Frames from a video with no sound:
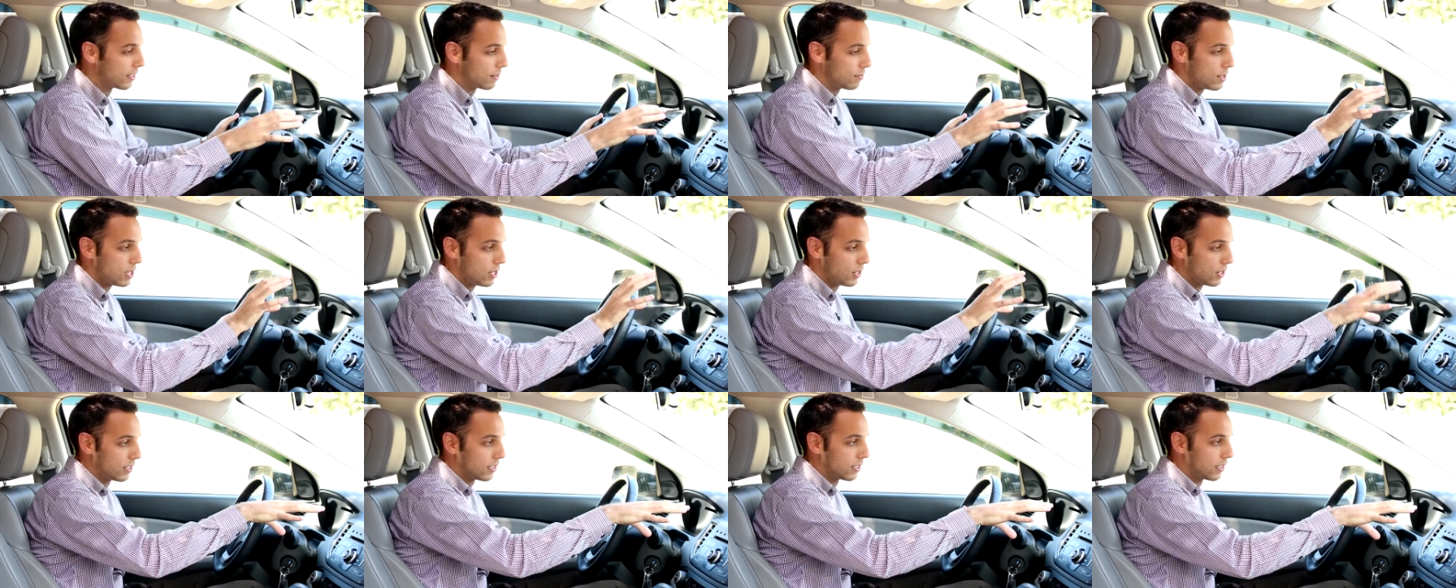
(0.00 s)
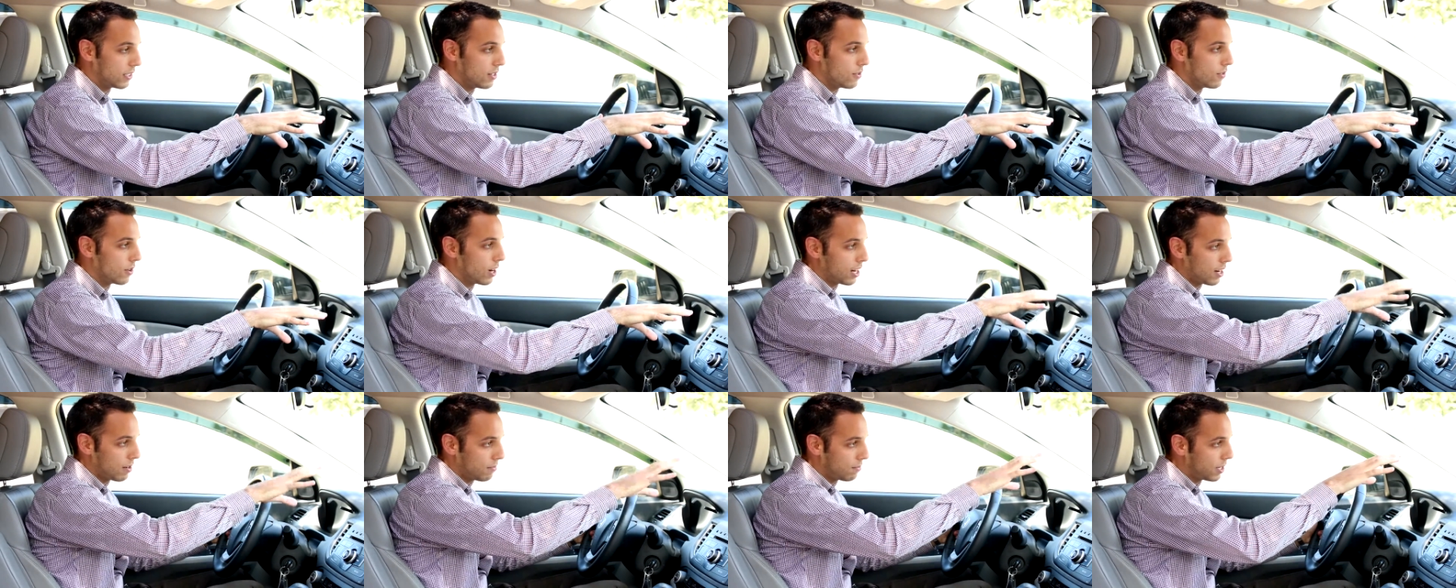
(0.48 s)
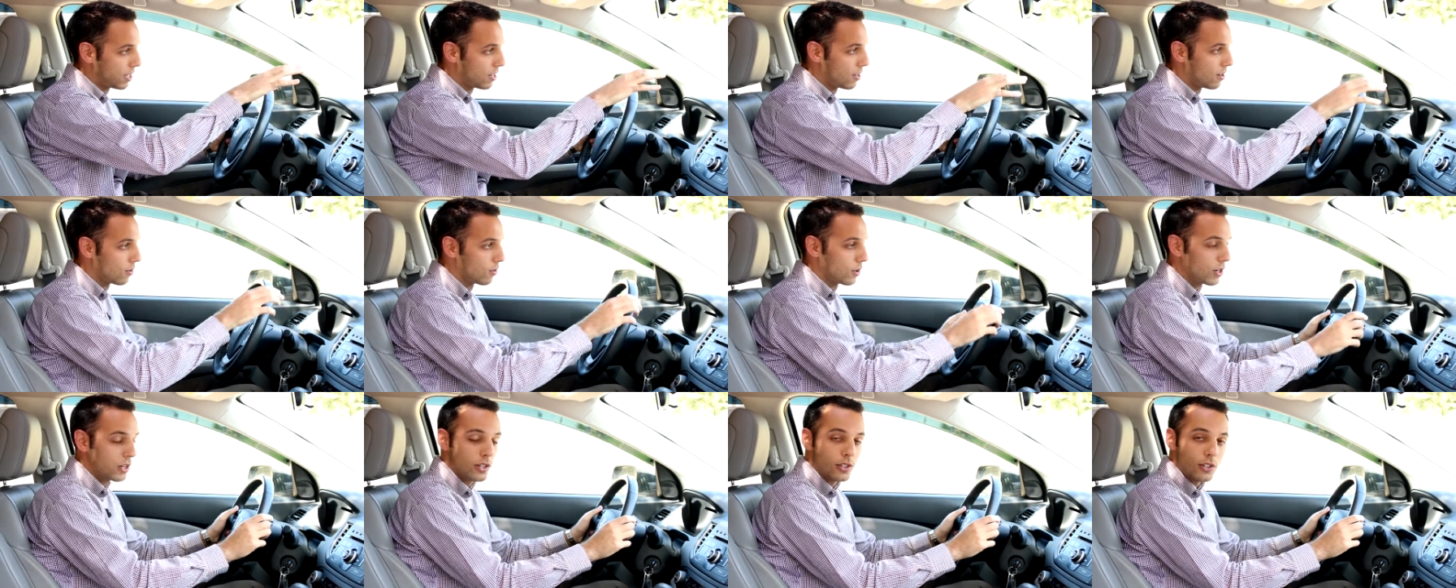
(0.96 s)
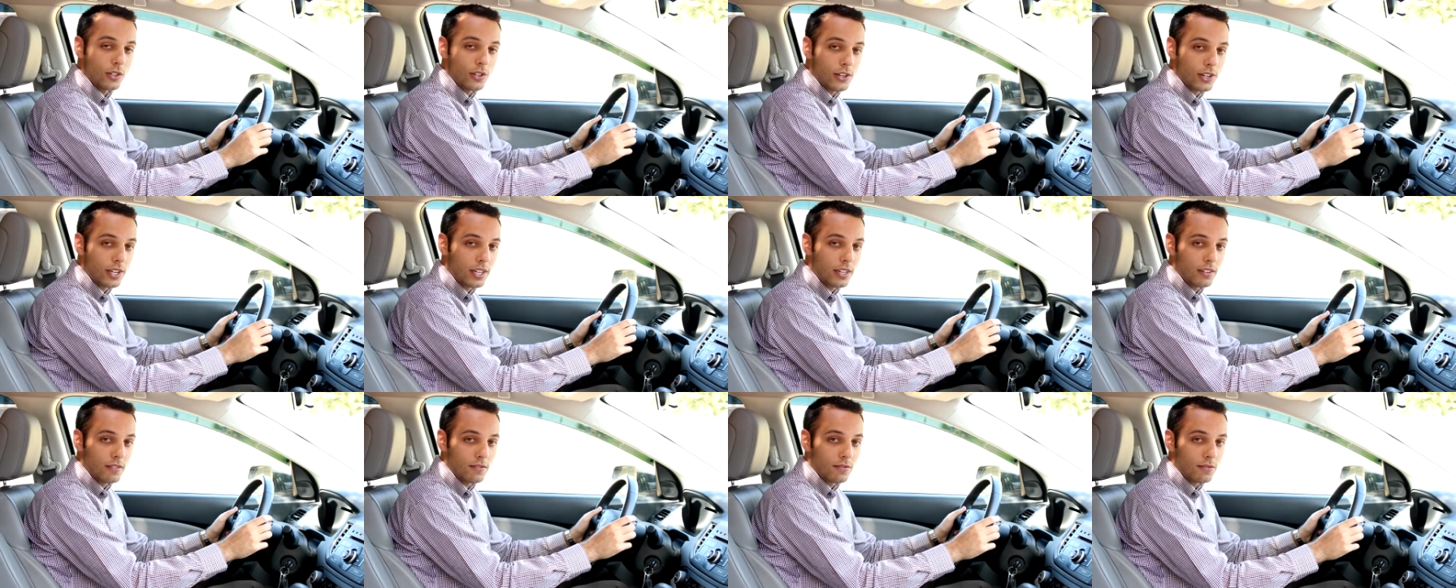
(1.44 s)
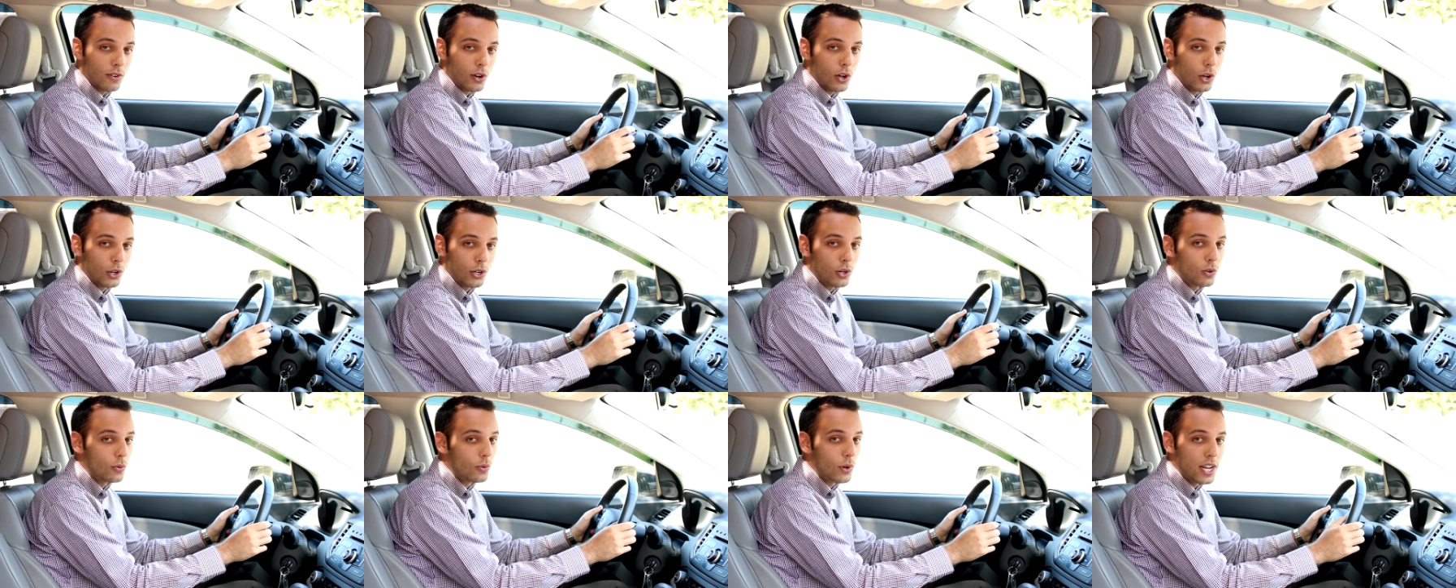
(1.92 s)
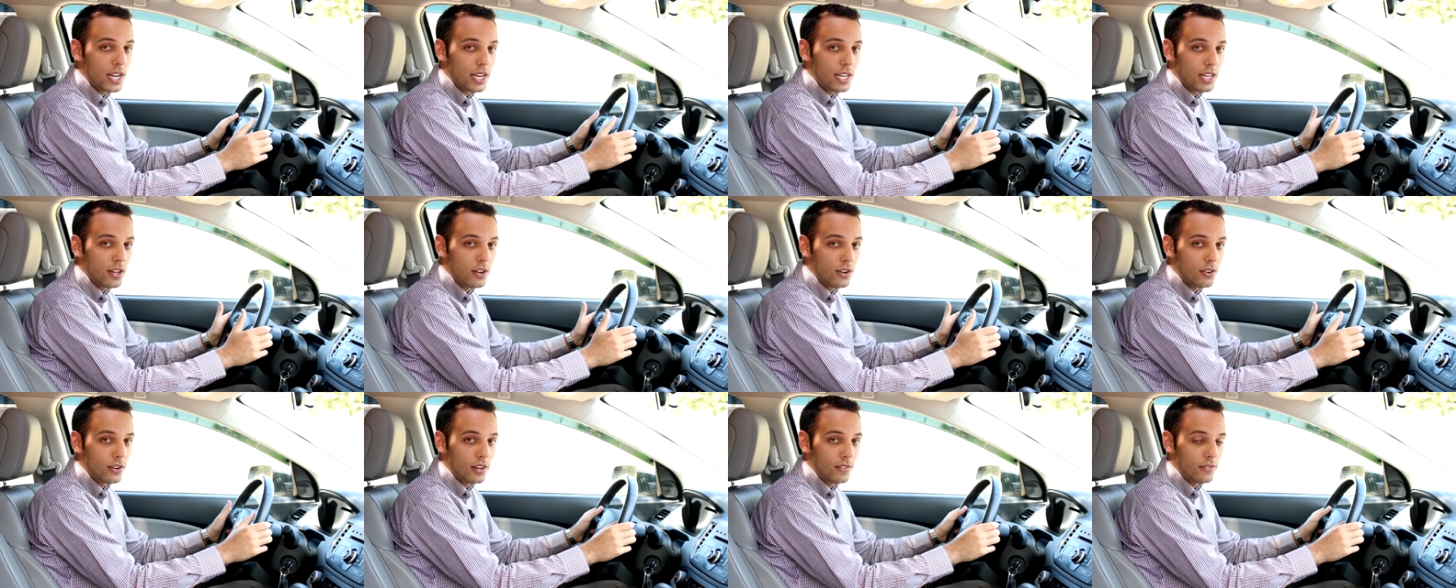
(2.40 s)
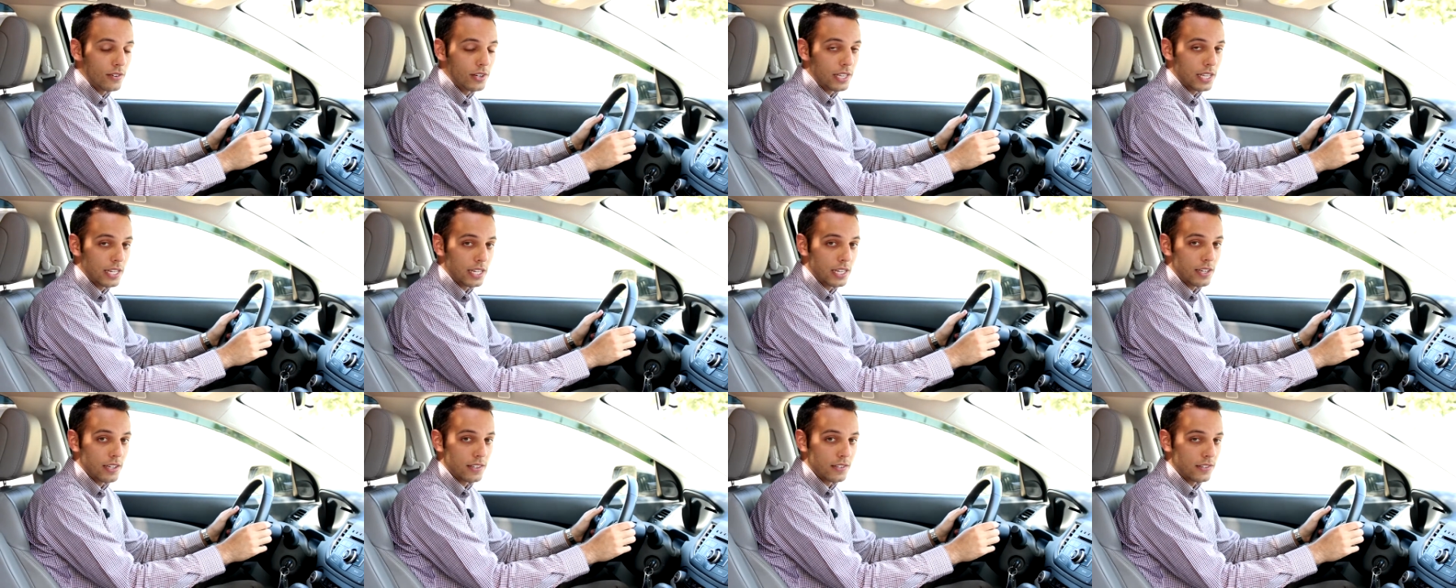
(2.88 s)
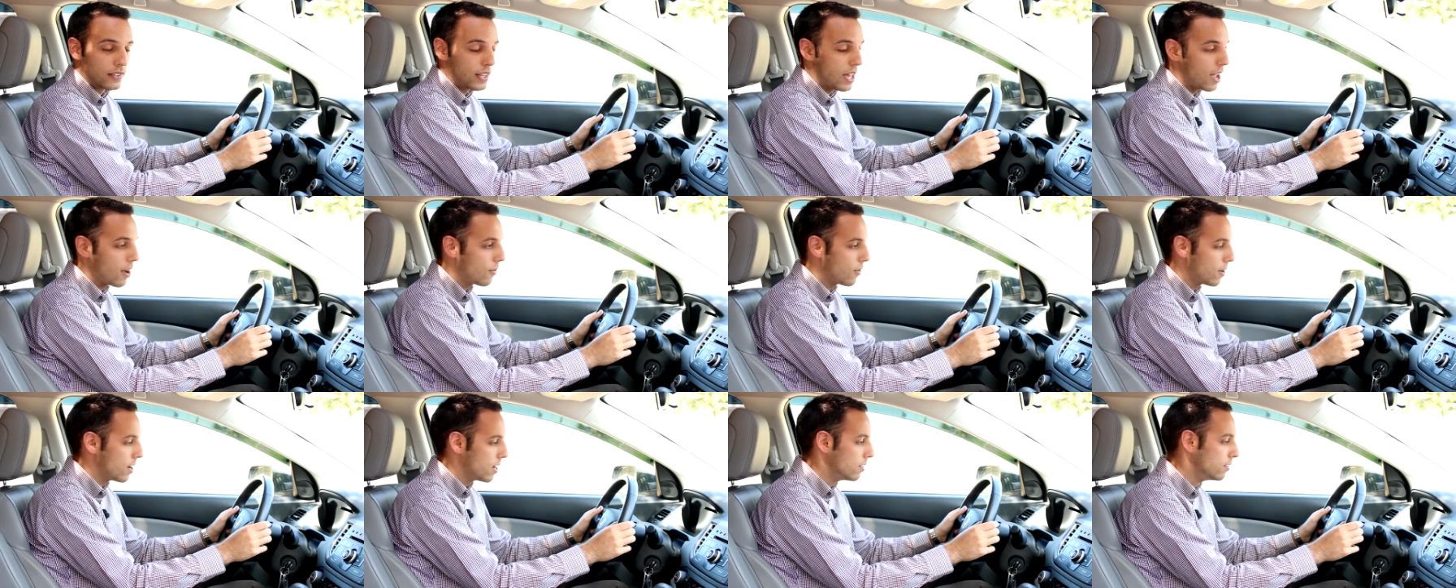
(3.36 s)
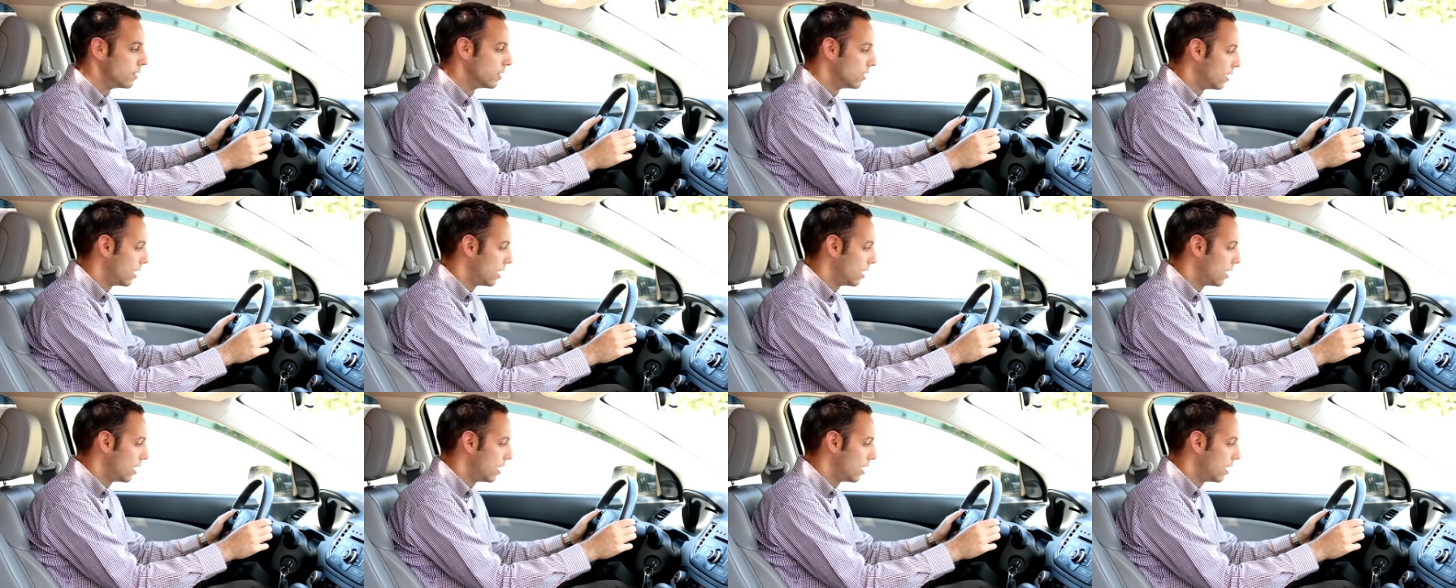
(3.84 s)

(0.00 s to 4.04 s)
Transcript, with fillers: I mean, you can see right up there where you're looking for all your radio and everything else that way.